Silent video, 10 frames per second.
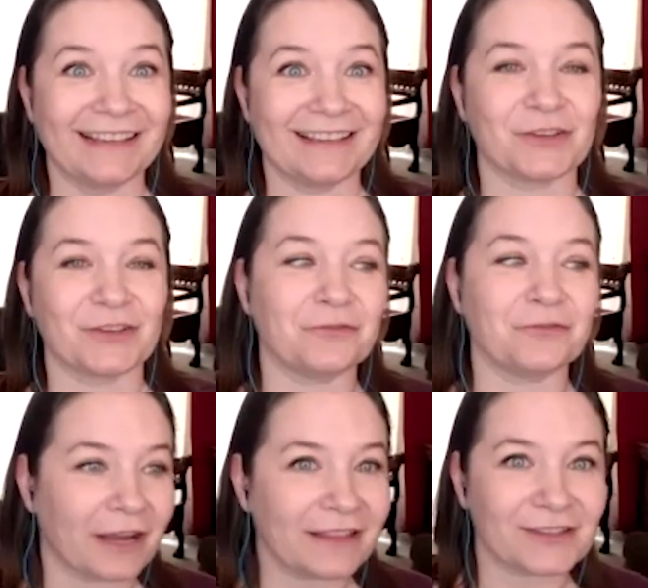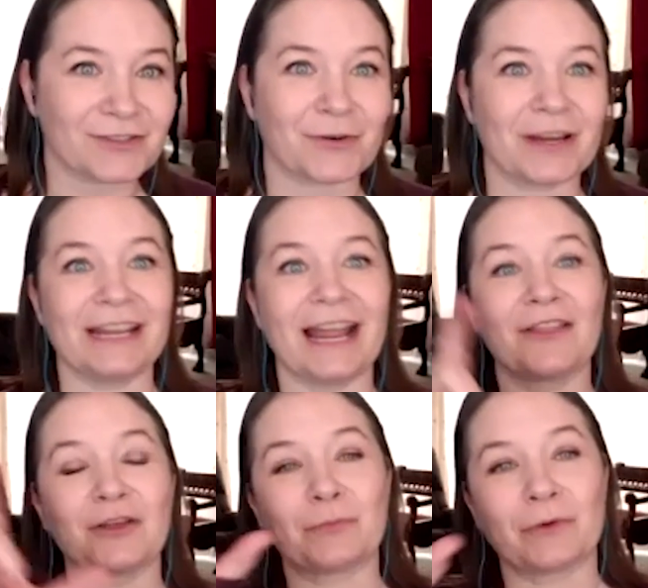So you've read the story and now
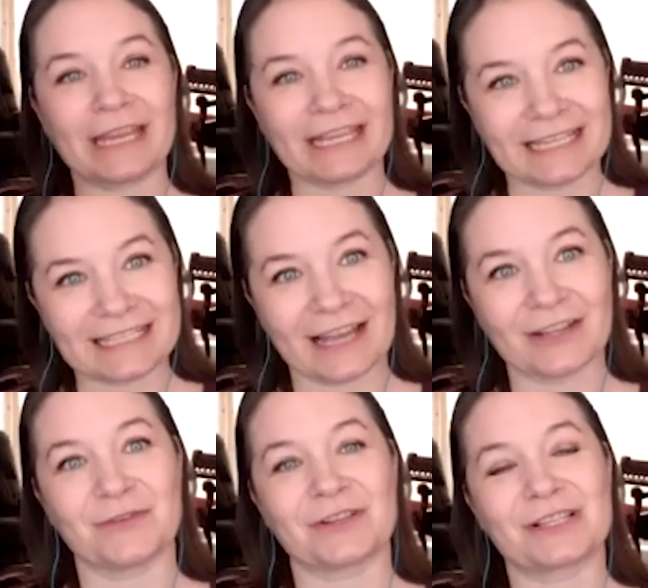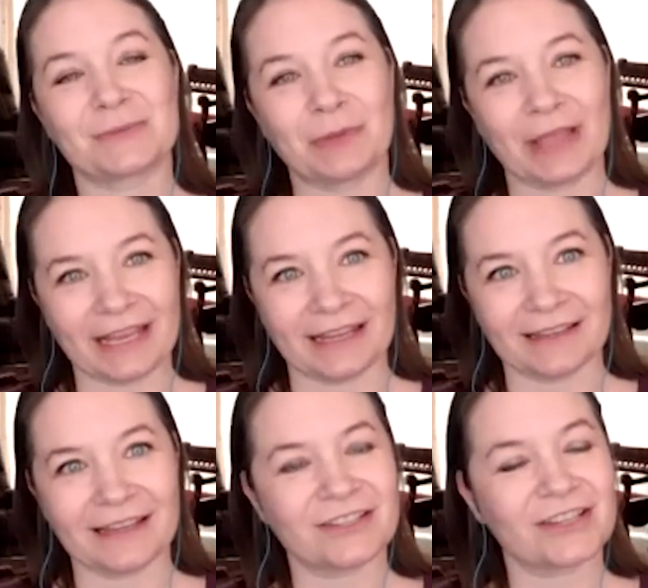they're breaking it down to explain
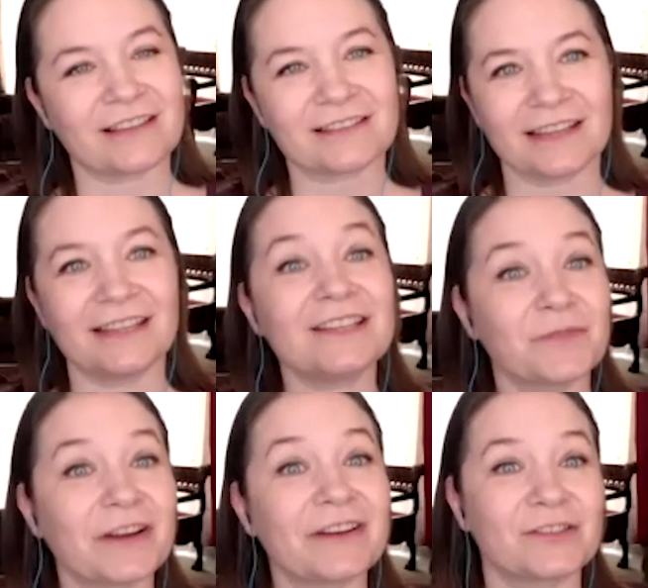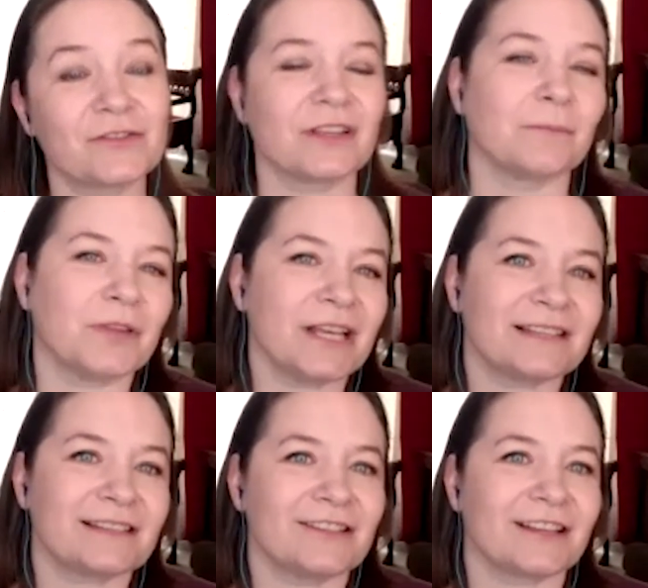it. It just, it is very soothing.
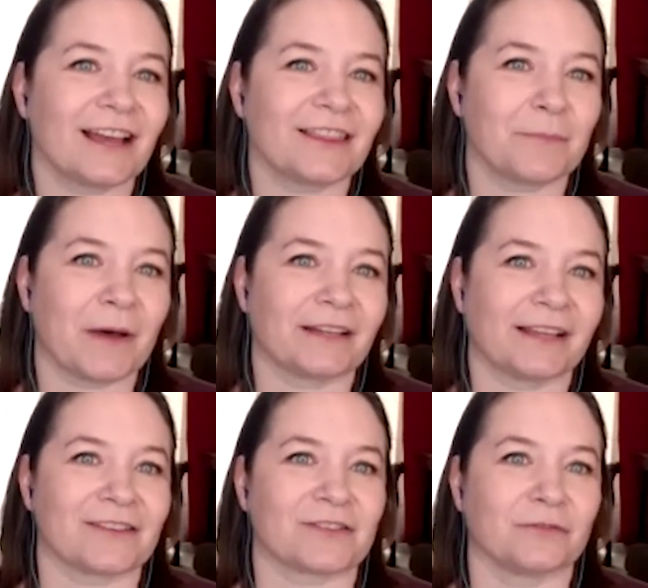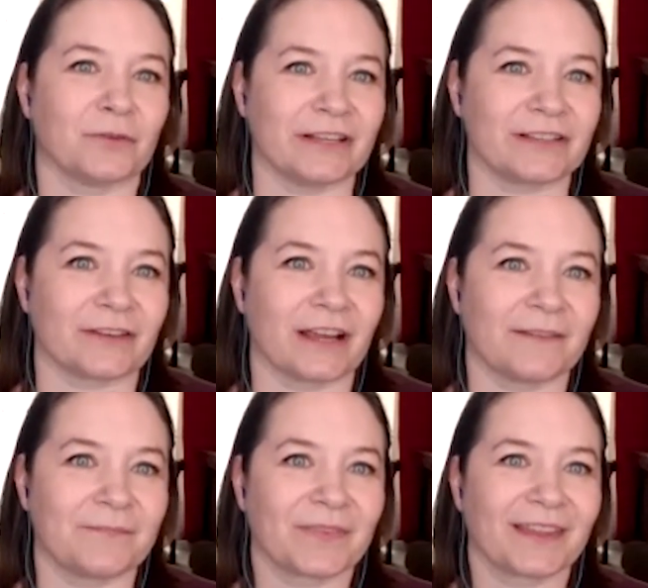Plus, she's got the podcaster voice,
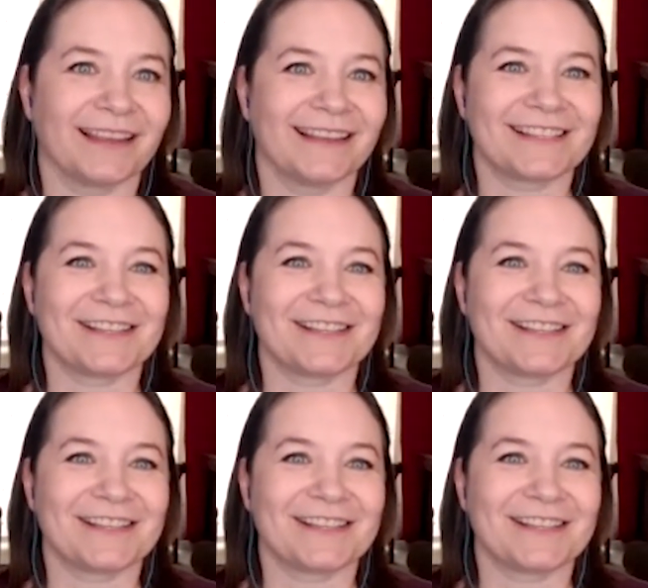right? Yes.